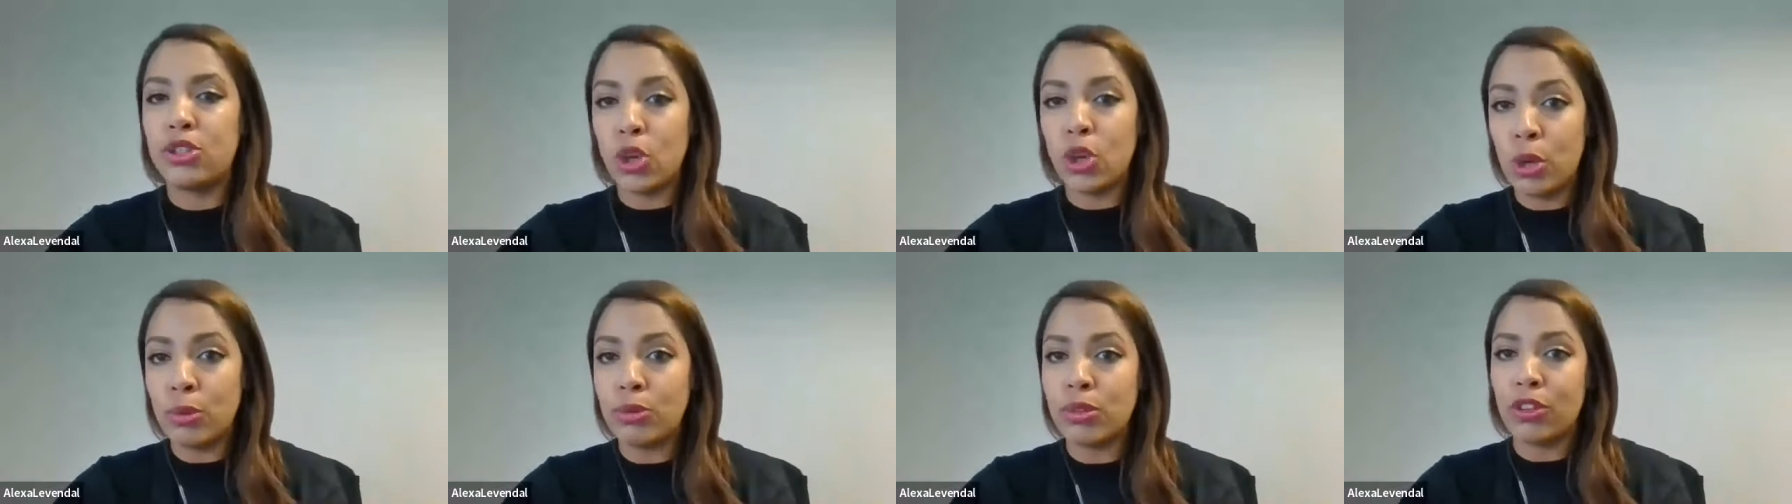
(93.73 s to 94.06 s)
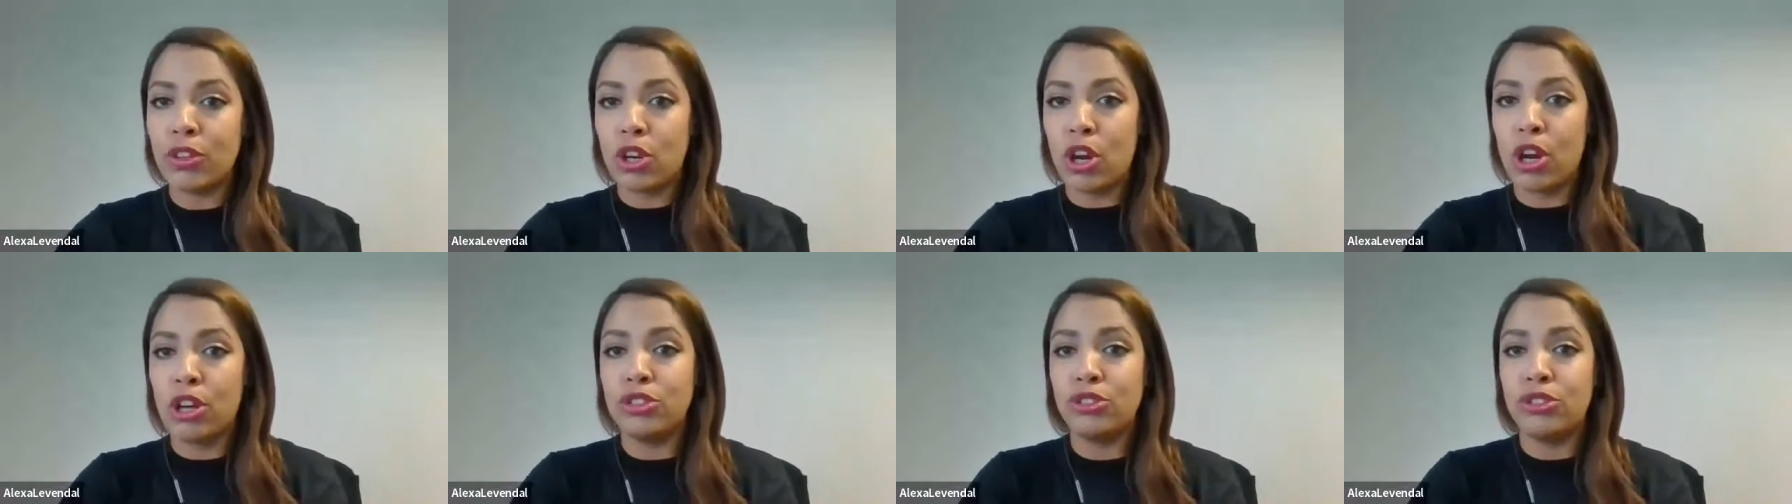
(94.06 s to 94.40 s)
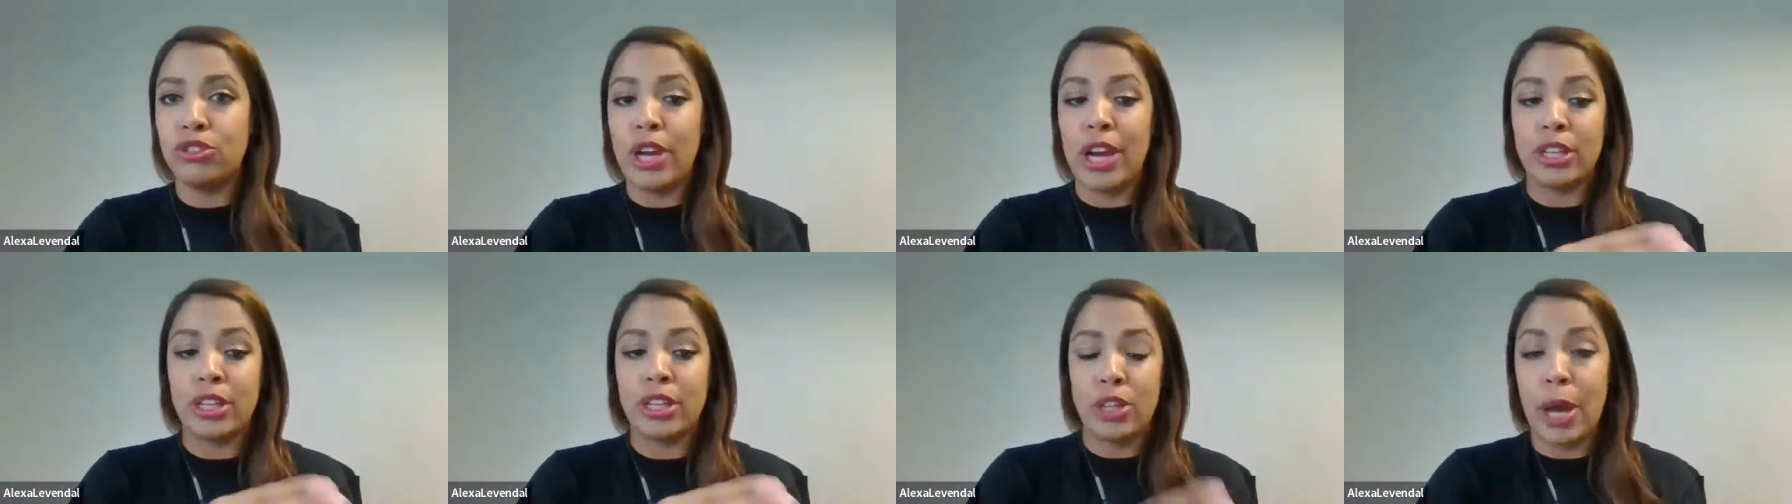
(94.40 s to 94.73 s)
terms of the
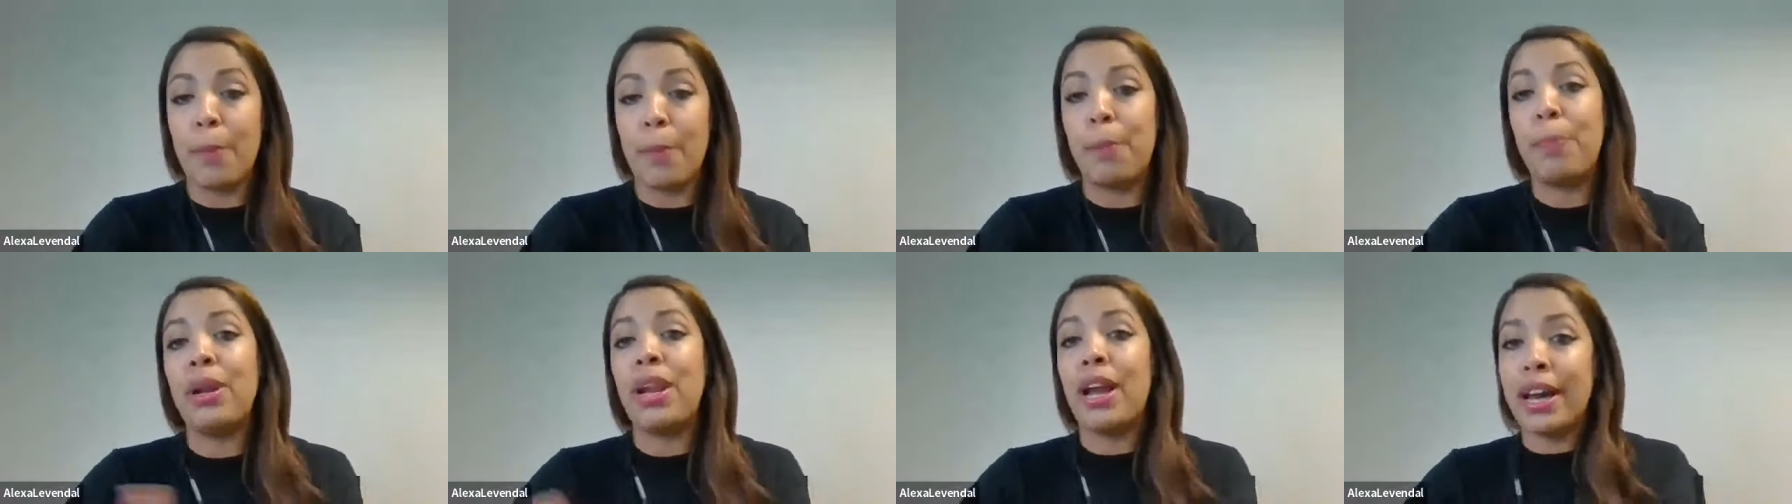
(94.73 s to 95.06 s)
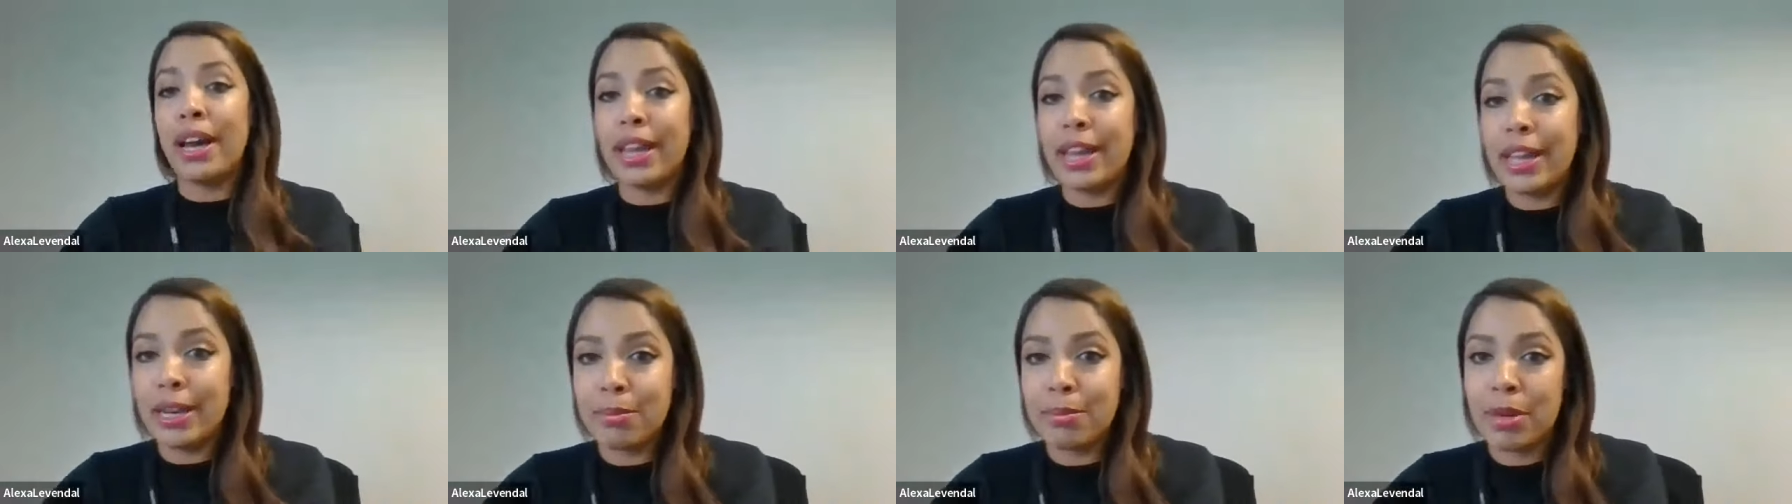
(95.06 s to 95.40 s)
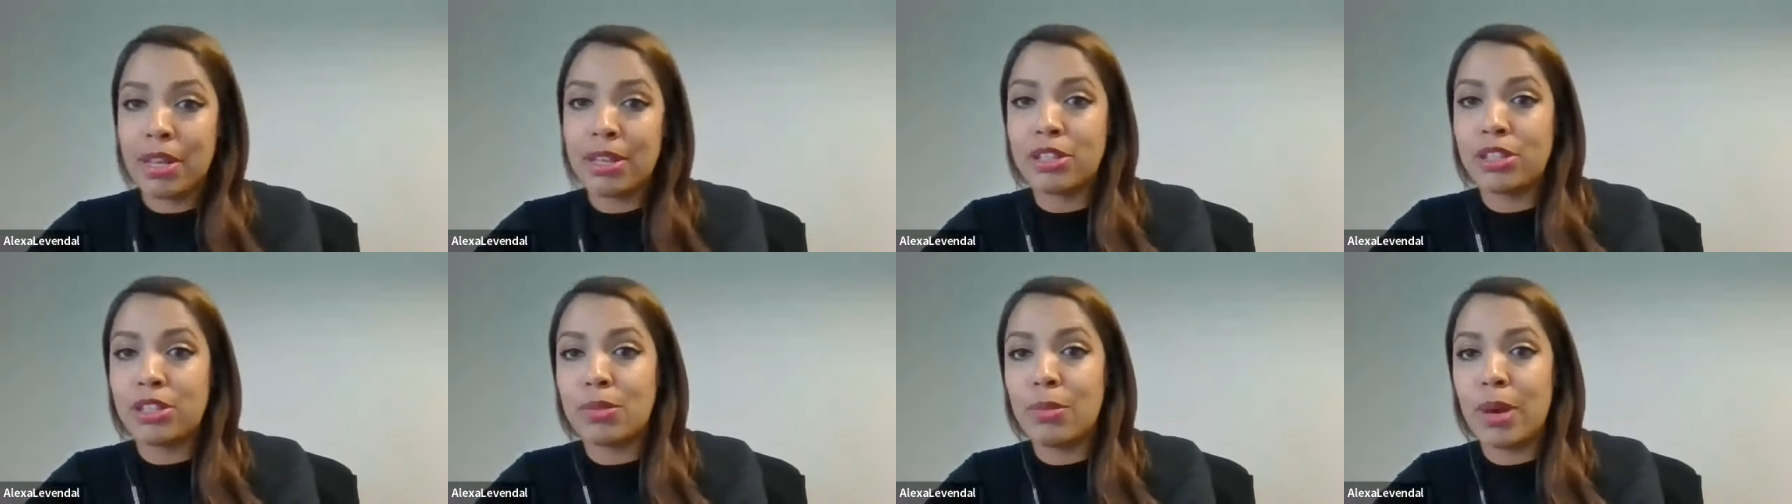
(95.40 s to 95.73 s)
contract apply in
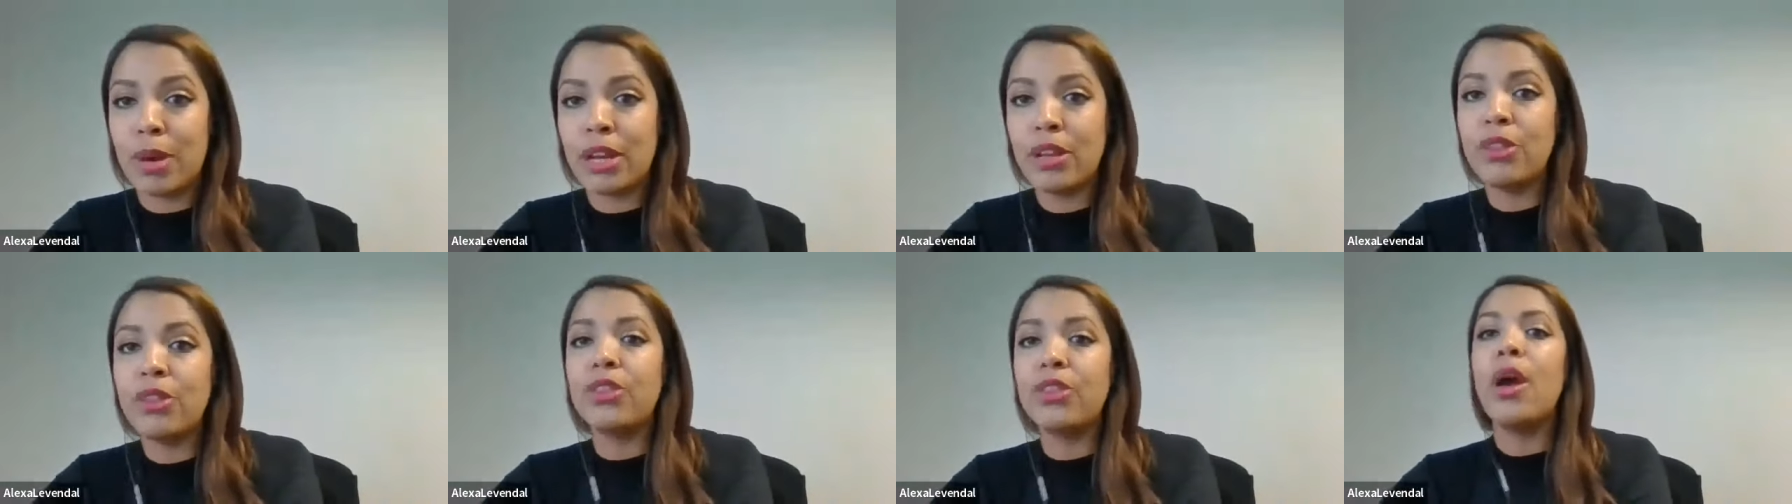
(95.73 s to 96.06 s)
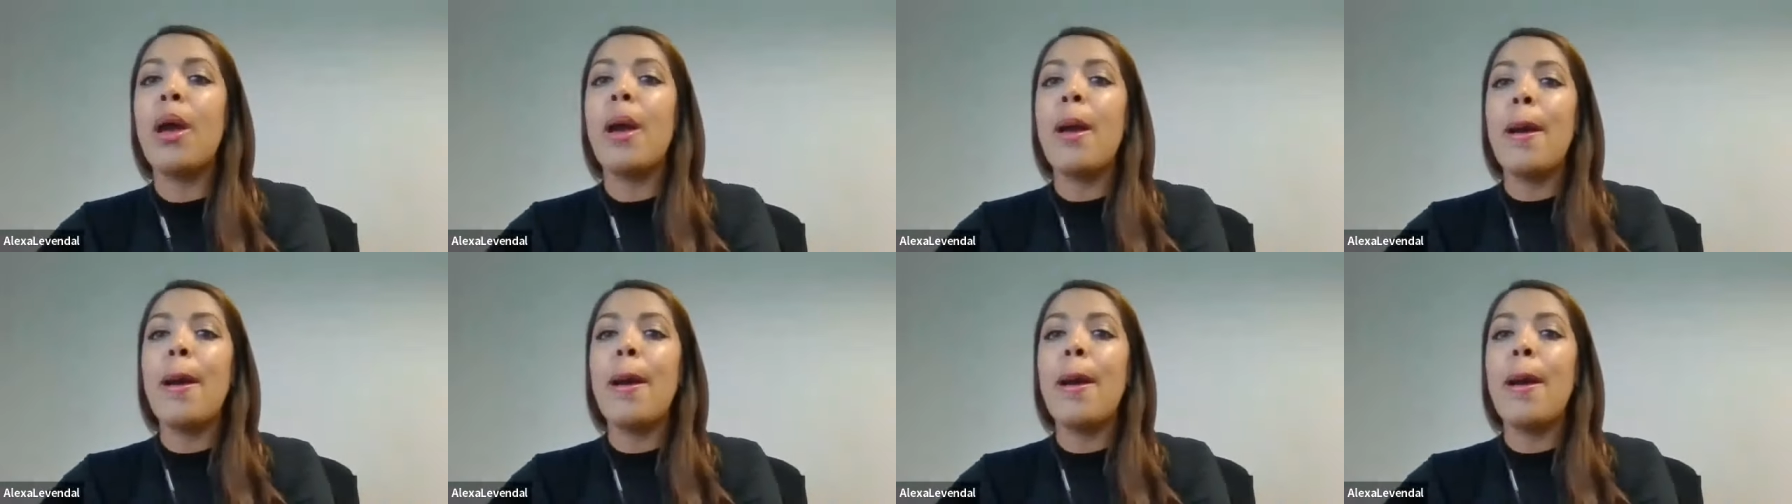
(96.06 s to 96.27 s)
month to month.